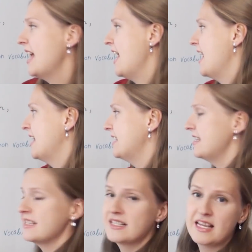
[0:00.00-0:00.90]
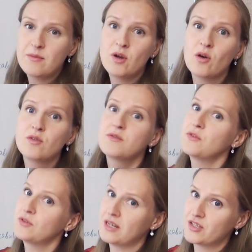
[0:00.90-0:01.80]
And the same goes
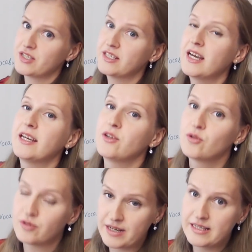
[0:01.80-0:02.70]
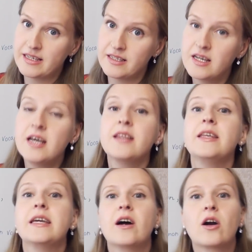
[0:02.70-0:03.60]
for Russian and Ukrainian.
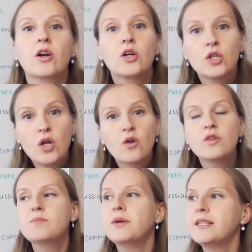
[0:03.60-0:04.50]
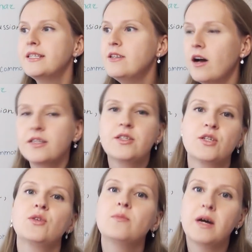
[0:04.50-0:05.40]
They are close, but not
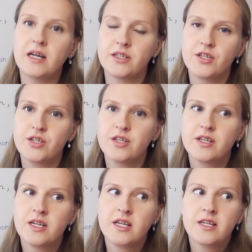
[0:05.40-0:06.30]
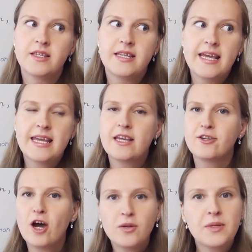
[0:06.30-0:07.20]
too much. They
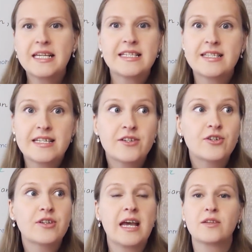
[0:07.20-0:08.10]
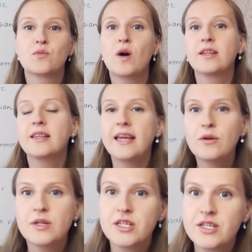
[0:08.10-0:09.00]
cannot be considered as one
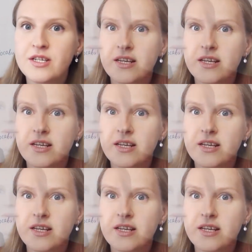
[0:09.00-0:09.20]
language.